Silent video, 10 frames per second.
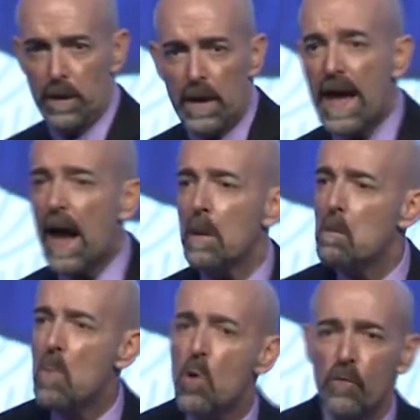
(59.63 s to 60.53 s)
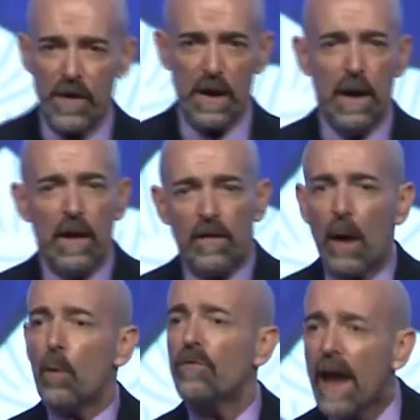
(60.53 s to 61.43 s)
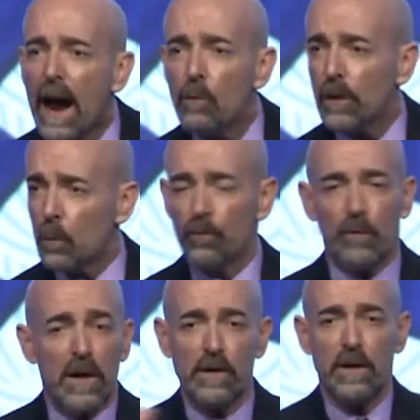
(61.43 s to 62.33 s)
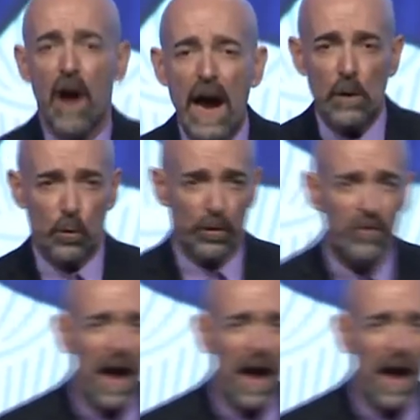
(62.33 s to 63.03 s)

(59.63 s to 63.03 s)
He had a movie that was out that was rated a 9 or a